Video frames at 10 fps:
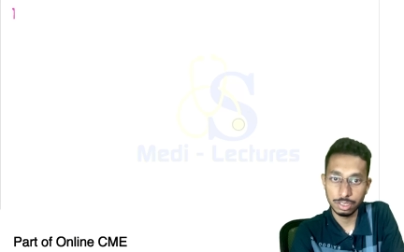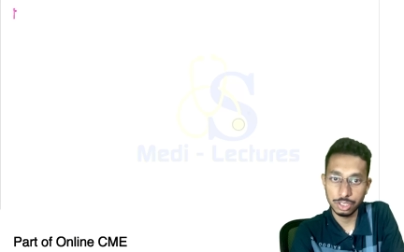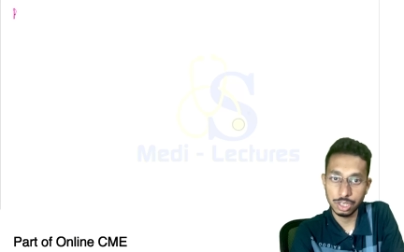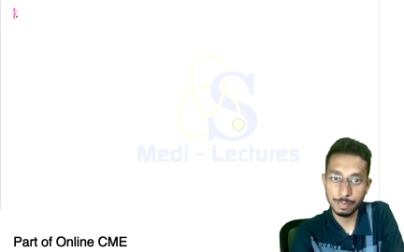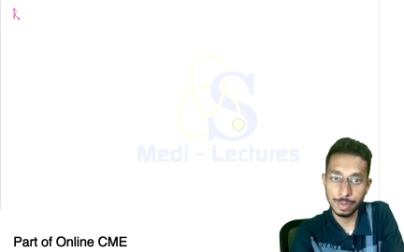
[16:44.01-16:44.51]

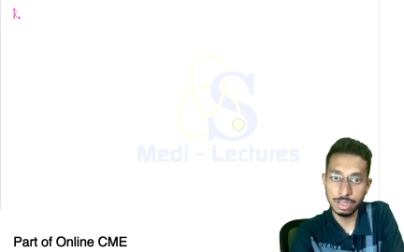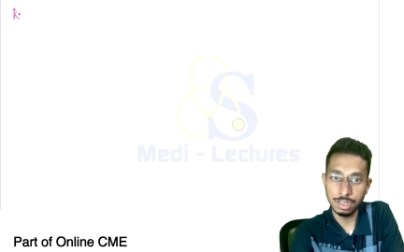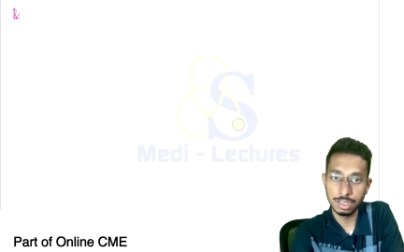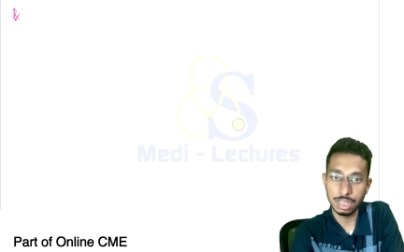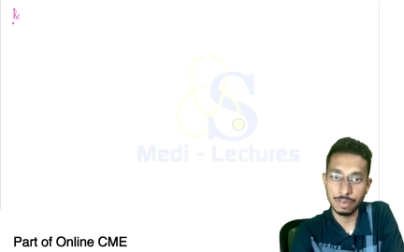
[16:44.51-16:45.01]
treatment
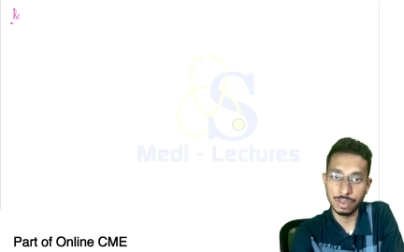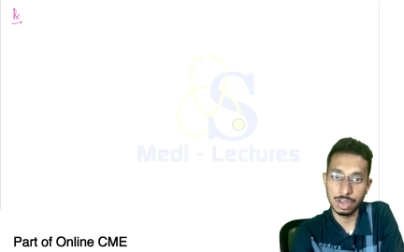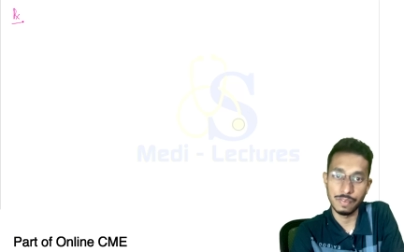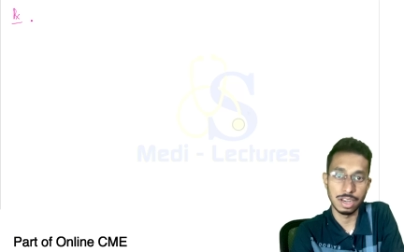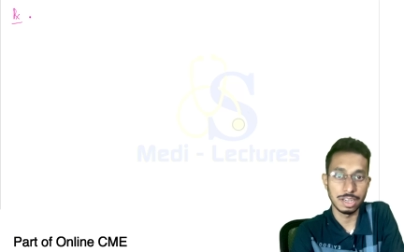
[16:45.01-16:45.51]
can be
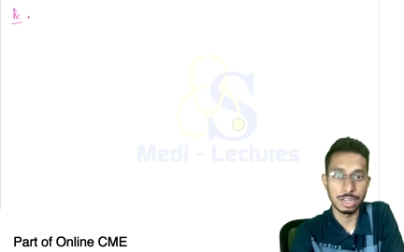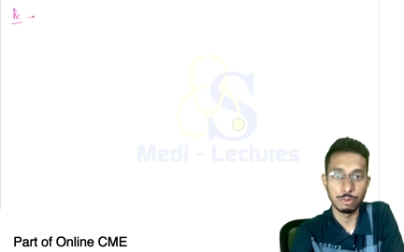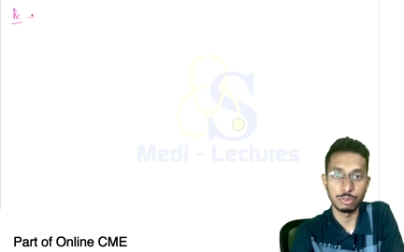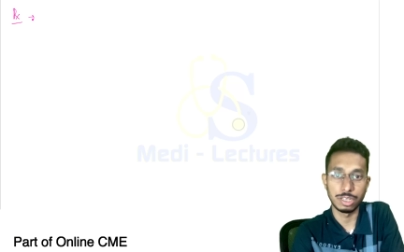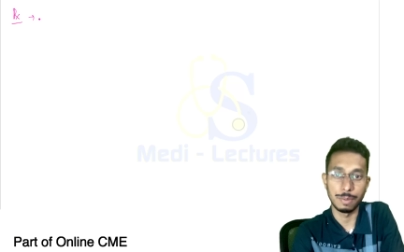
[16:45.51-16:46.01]
divided
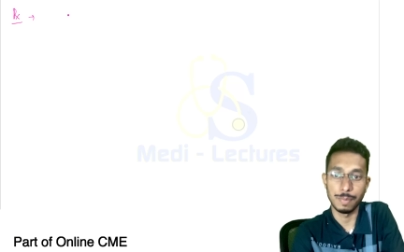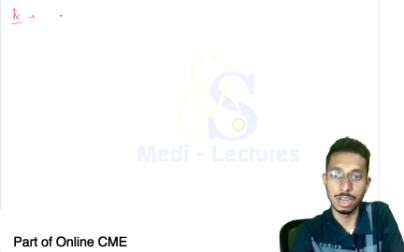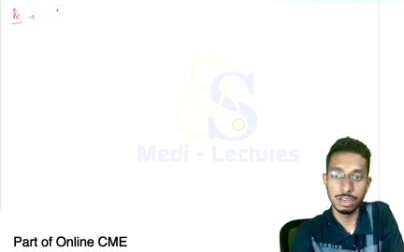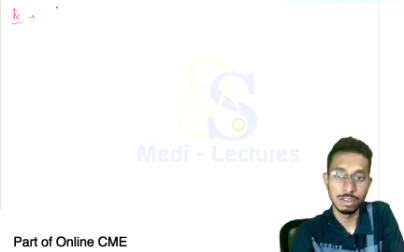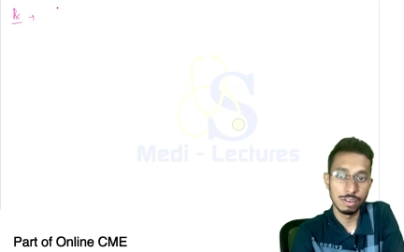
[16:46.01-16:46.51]
into three
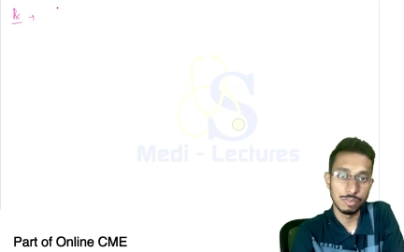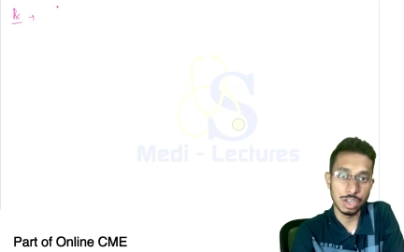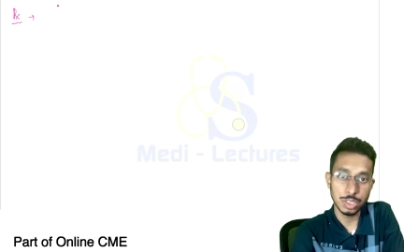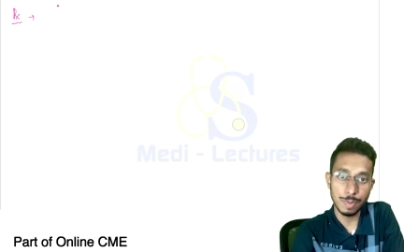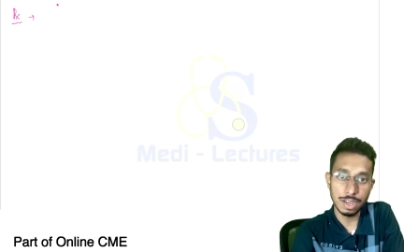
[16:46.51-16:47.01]
part
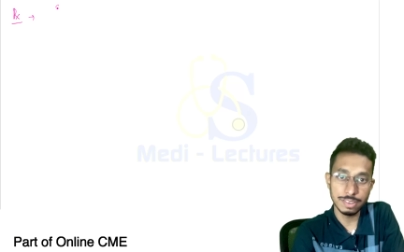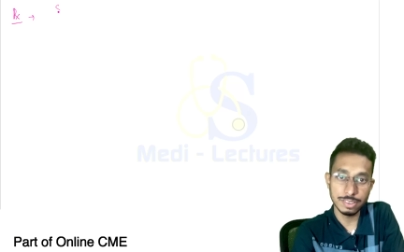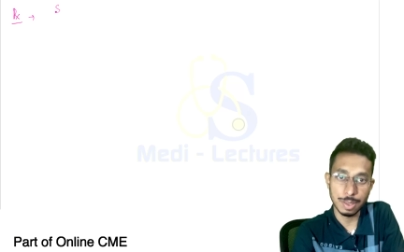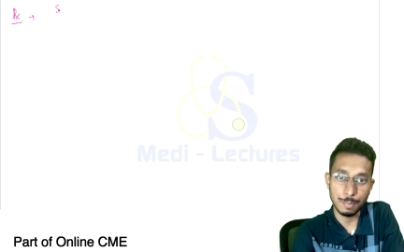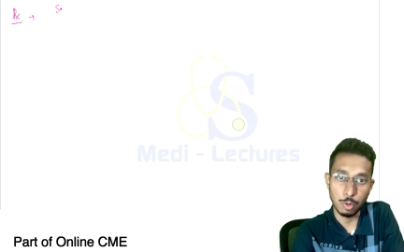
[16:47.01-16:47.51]
first part is a
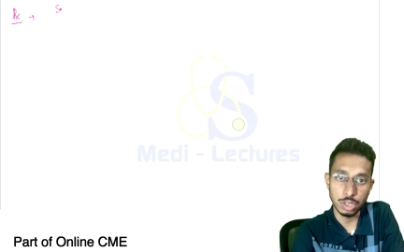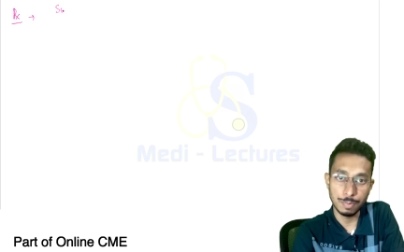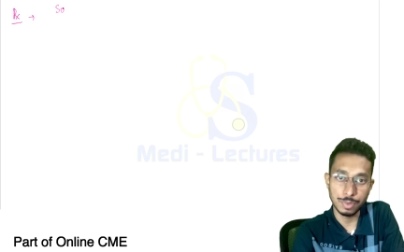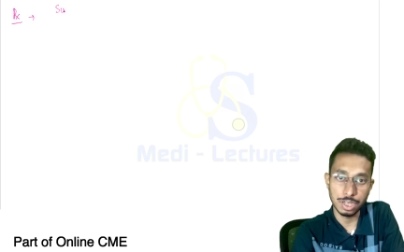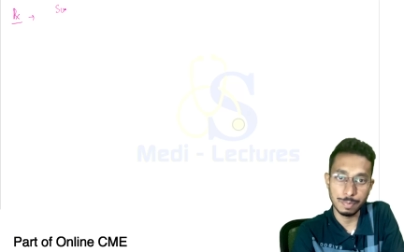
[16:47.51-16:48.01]

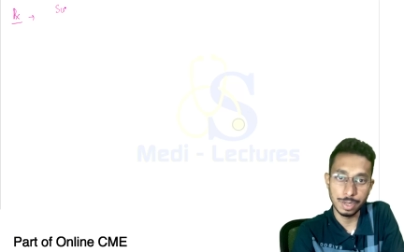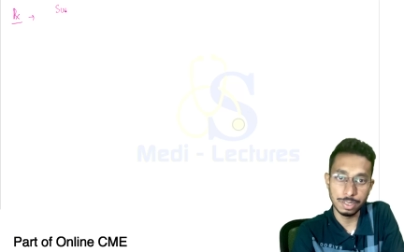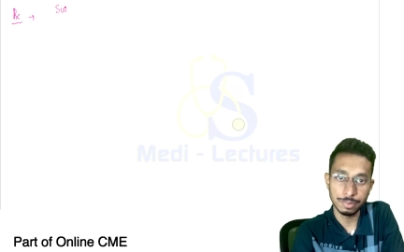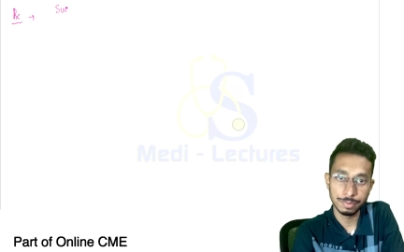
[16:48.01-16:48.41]
supportive treatment